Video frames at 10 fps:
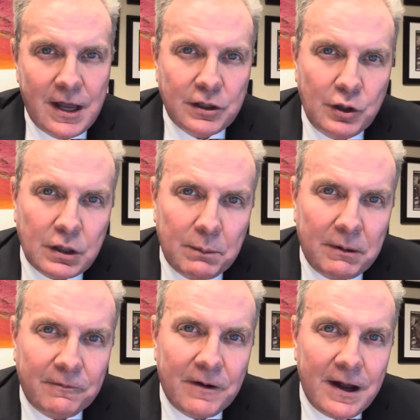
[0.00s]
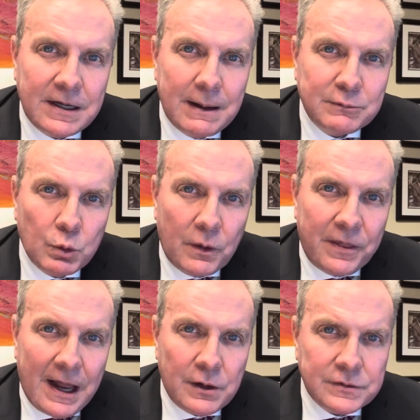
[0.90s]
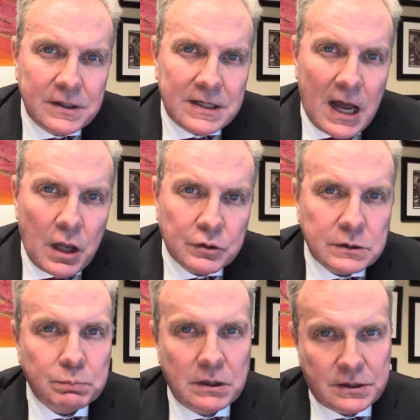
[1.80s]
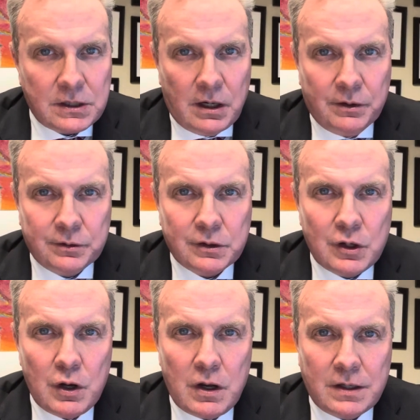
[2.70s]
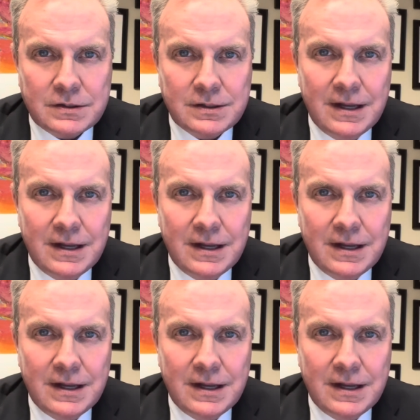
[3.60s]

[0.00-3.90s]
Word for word: You can be fined up to $1,000 plus other costs,